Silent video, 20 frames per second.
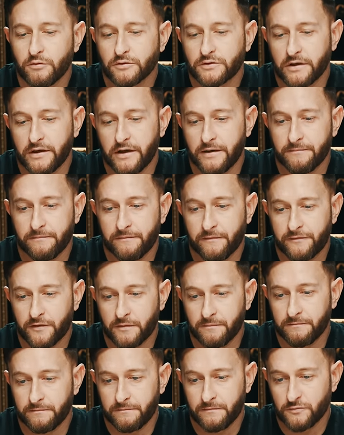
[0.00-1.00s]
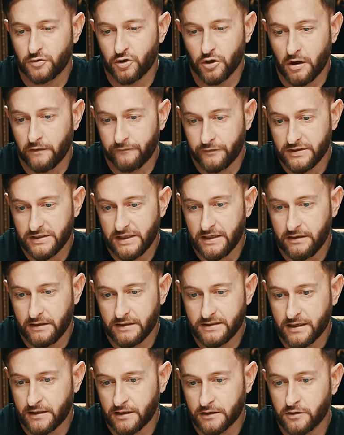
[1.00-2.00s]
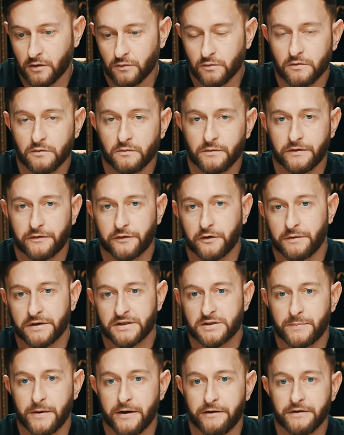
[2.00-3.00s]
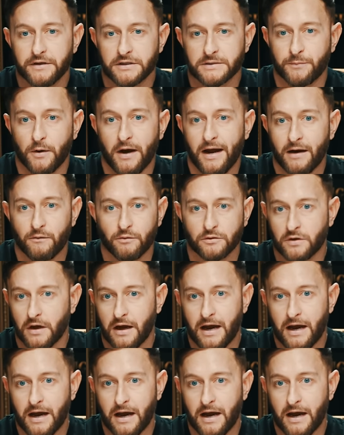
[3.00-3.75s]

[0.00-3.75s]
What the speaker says: would, obviously it's anecdotal through experience, but I would